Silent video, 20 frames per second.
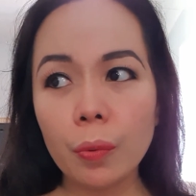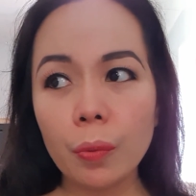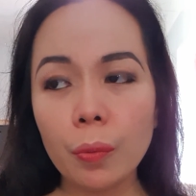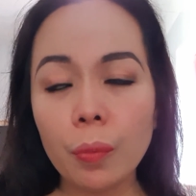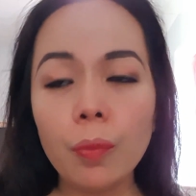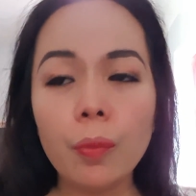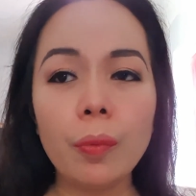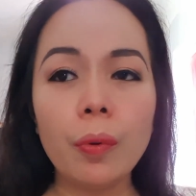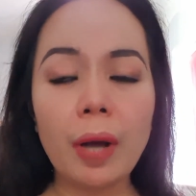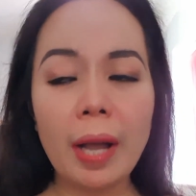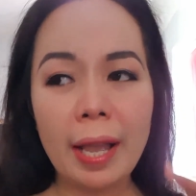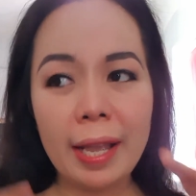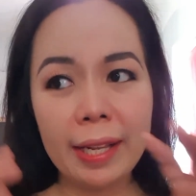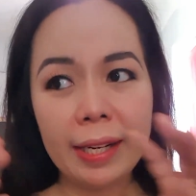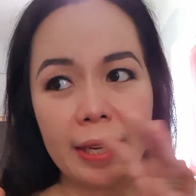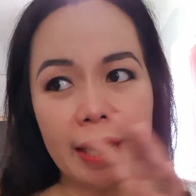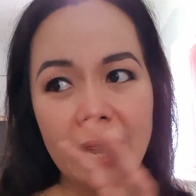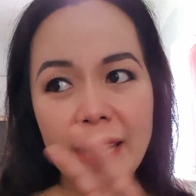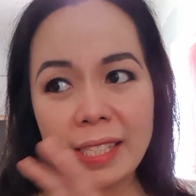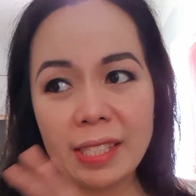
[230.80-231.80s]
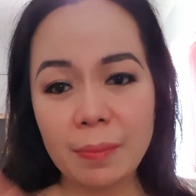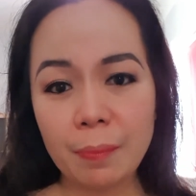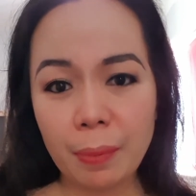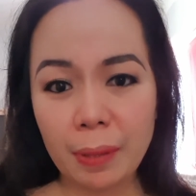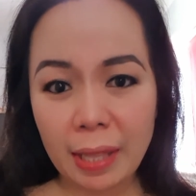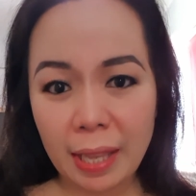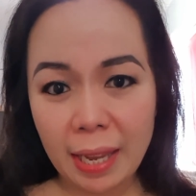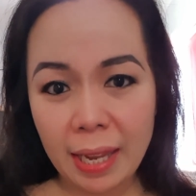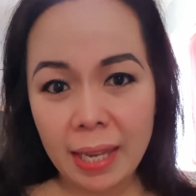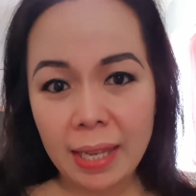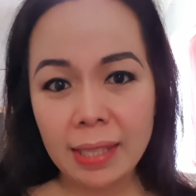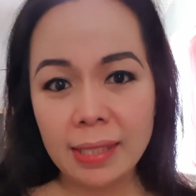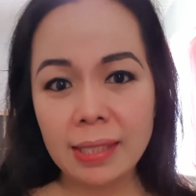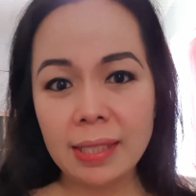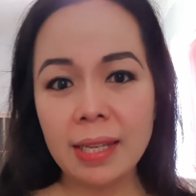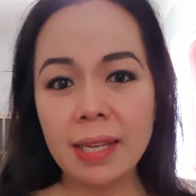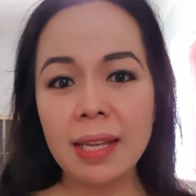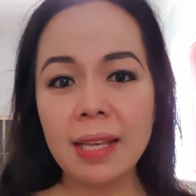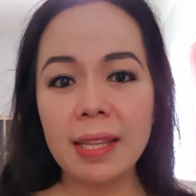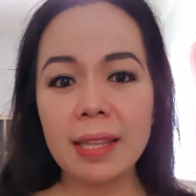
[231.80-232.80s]
and
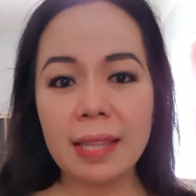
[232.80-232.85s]
explained